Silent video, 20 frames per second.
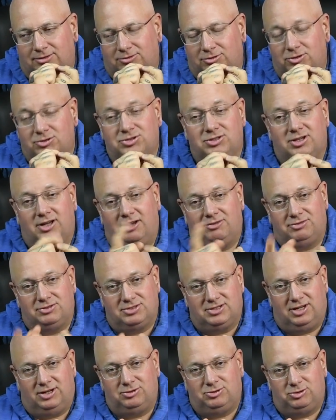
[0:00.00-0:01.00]
first off,
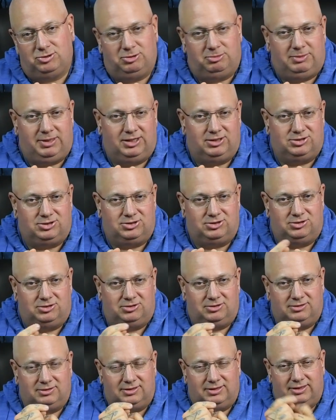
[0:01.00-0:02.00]
is not
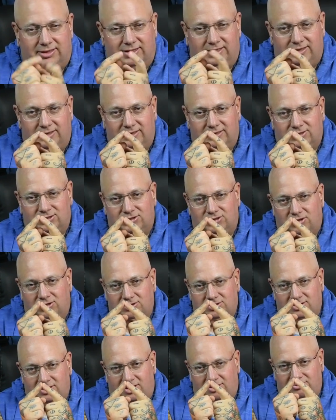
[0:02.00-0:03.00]
two-dimensional. And it
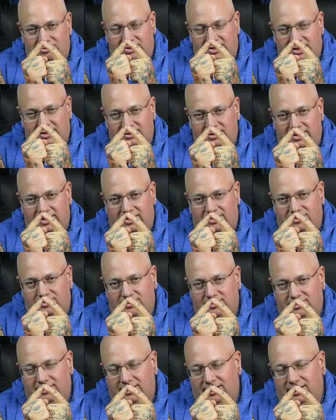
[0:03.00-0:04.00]
starts off like
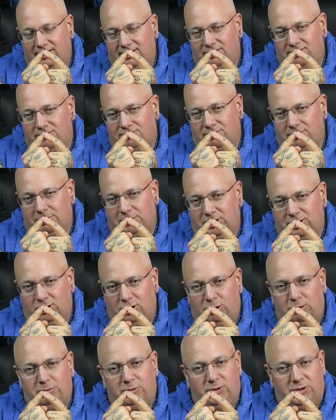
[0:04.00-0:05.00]
this. From a
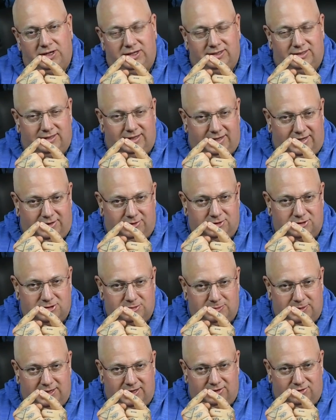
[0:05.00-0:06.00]
null point in counter
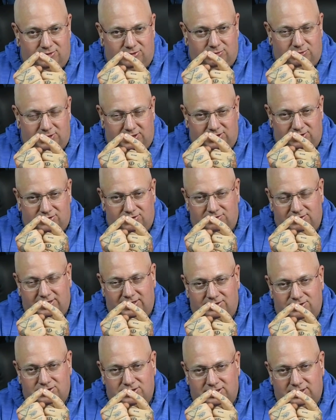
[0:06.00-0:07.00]
space, the release of
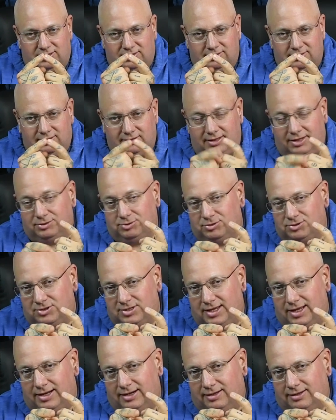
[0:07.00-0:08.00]
energy,
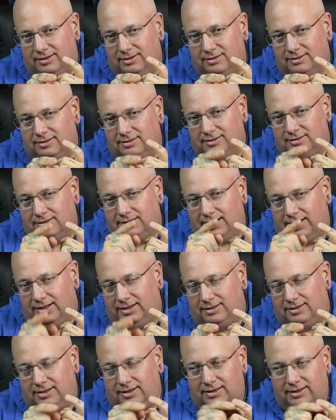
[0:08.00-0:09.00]
electrostatic,
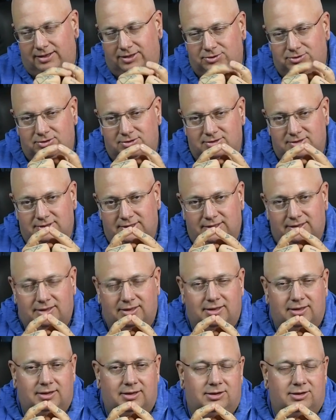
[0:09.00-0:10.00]
i.e. dielectricity.
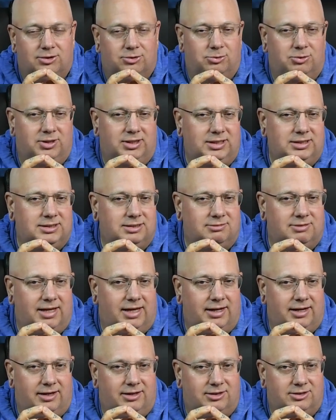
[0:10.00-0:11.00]
The release of
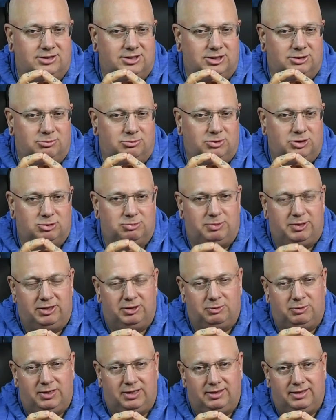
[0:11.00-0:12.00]
that energy, which
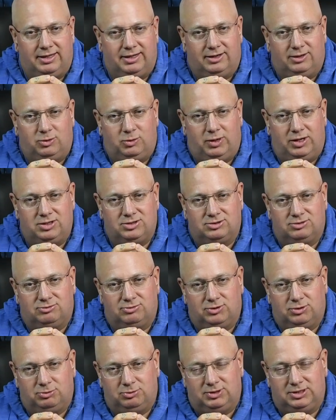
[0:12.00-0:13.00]
by the way, that equation
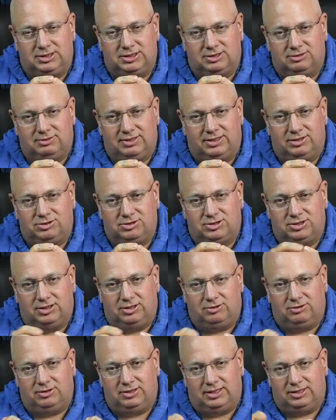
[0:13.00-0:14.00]
for the release of
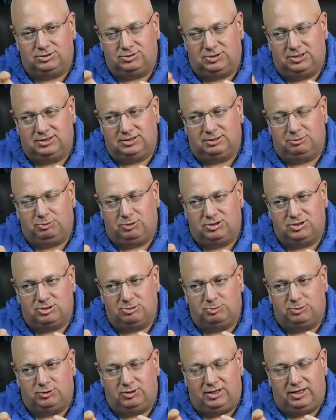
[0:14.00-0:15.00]
energy or the extrinsic
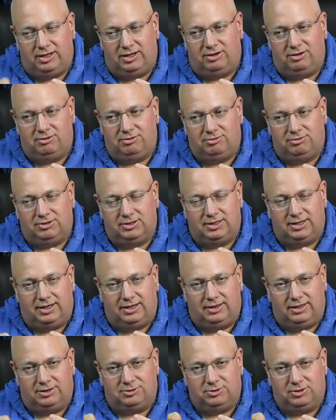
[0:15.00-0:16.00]
principle of the
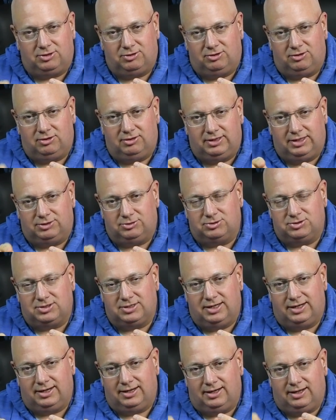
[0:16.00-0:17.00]
dielectric or
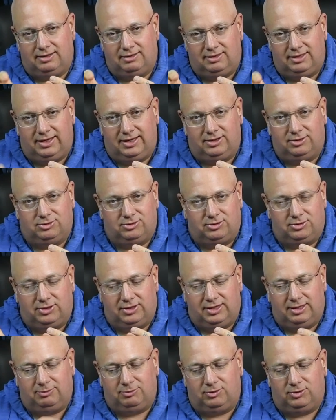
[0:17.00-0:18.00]
electrostatic, i.e. the
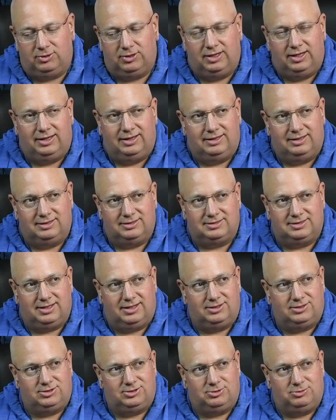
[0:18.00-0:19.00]
agathon or the absolute, is
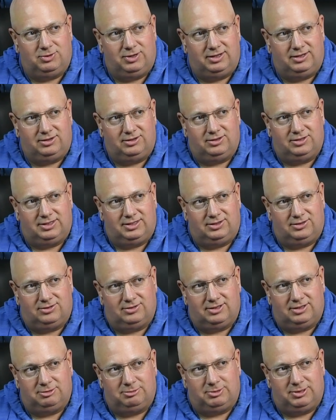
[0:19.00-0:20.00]
tattooed right here on the
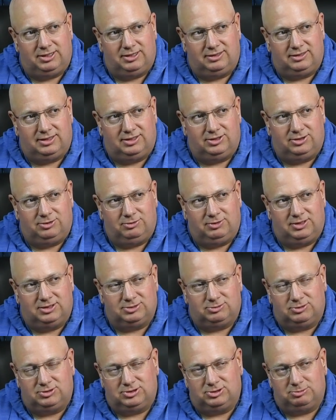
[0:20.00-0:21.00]
inside of my inner
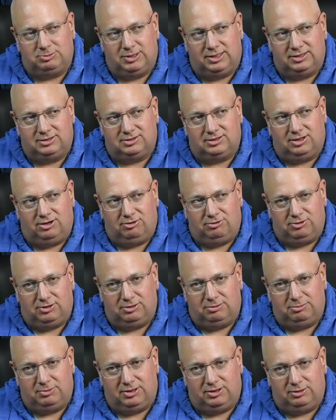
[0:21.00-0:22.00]
wrist, which is my
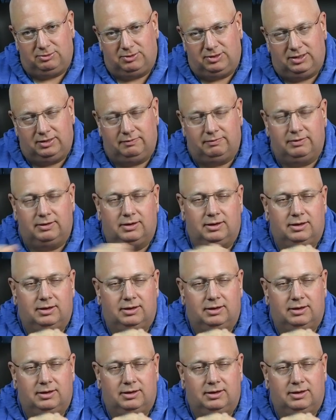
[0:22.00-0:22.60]
discovery, by the way.